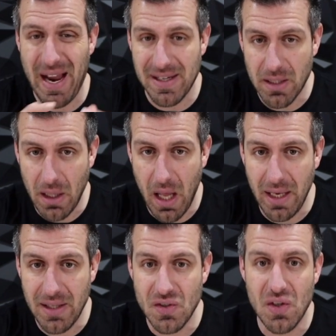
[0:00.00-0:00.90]
past
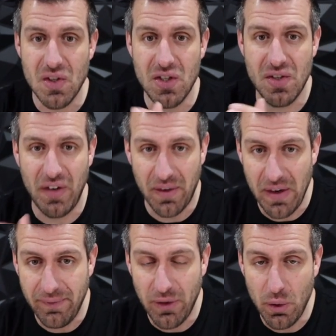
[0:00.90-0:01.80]
clients, sphere of
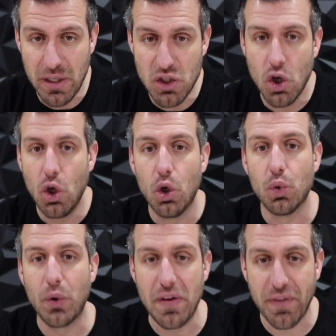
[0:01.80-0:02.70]
influence,
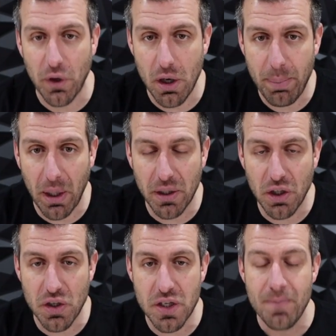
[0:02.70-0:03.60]
referral
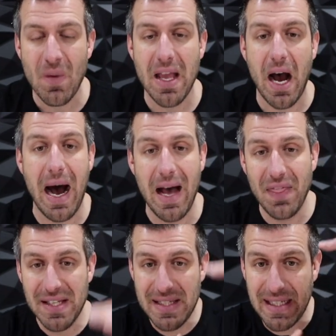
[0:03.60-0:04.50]
partners on
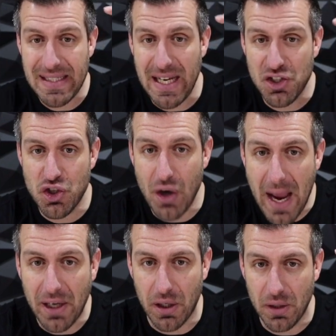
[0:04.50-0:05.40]
the success
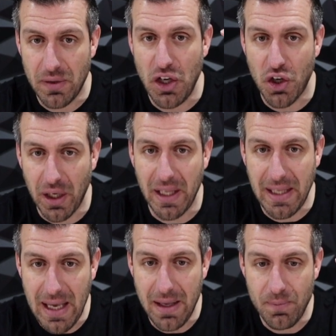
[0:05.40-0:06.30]
tracker that you're gonna
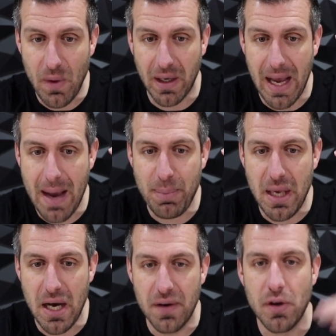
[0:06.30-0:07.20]
get a
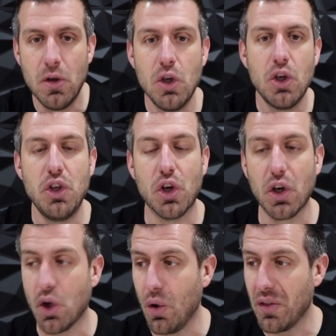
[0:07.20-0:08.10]
copy of.
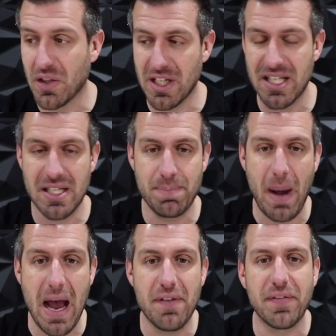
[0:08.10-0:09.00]
There's a
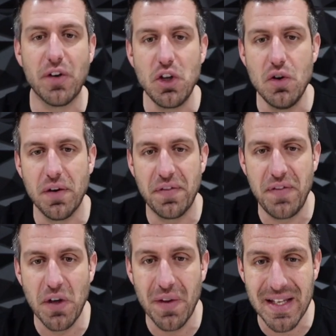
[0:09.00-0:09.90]
spot for you to
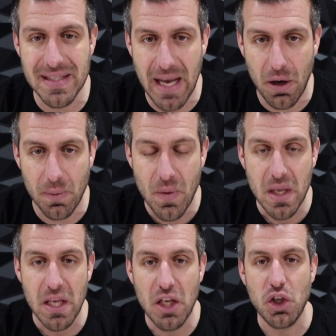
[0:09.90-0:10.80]
fill this out.
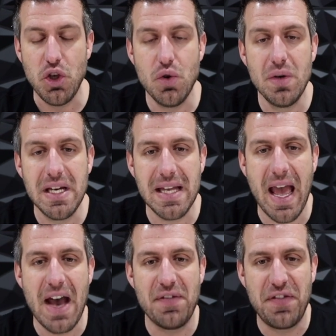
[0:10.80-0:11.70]
You need to
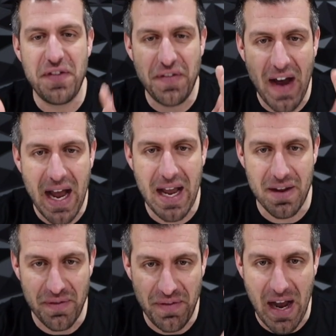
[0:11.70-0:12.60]
have
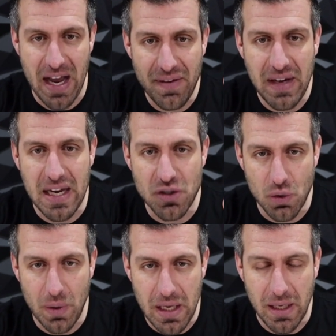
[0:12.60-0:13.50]
5 days
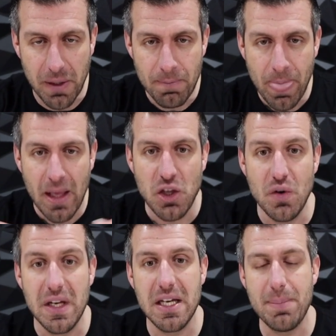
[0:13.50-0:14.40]
a week.
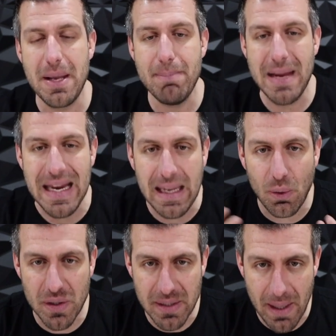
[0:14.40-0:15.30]
You need to be
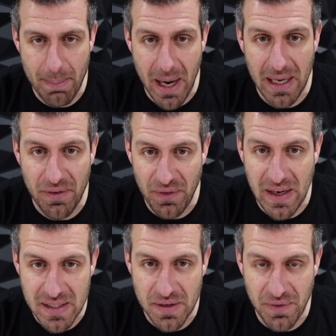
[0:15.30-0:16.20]
meeting with somebody
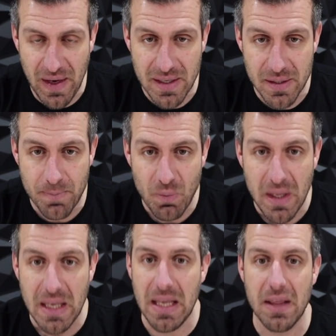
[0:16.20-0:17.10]
face-to-face.
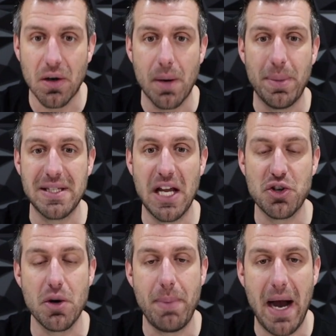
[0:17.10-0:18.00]
Either a
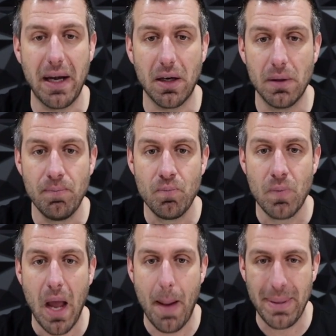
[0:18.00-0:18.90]
potential buyer,
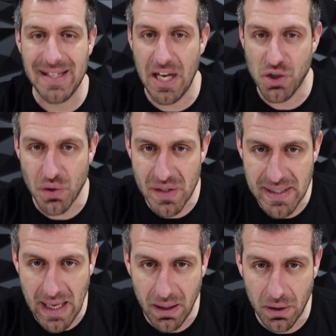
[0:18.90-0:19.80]
a potential
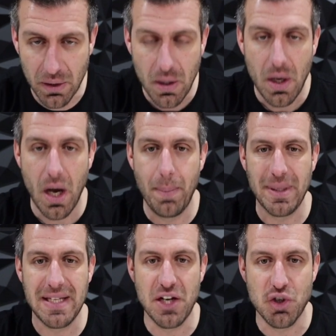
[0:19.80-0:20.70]
seller, a
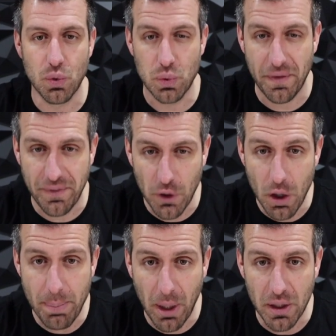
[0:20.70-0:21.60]
potential
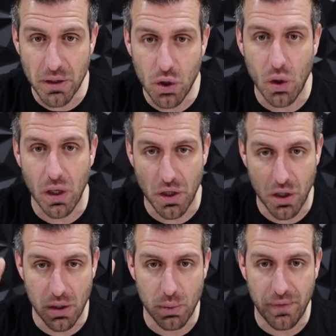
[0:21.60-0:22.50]
referral partner or a
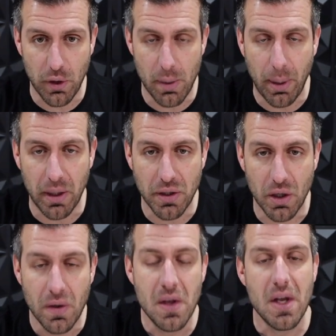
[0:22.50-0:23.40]
current referral
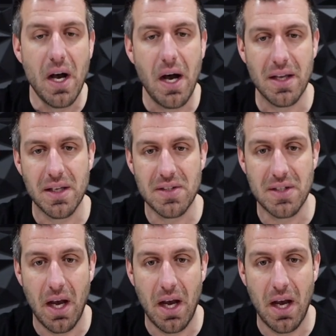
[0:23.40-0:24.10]
partner, a